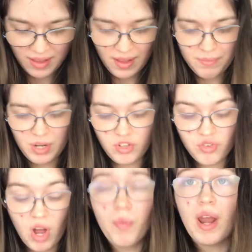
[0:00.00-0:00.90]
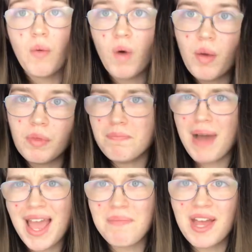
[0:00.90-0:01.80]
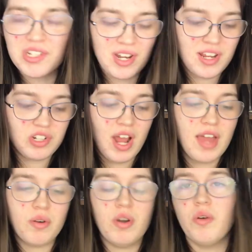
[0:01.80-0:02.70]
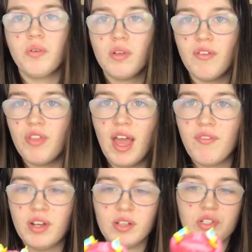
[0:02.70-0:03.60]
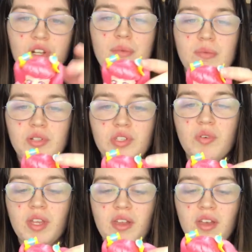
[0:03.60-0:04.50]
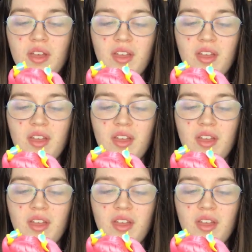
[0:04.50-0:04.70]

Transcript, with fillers: I'm gonna draw what I want with my imagination. I don't know if they have an English dub, I'm just doing the...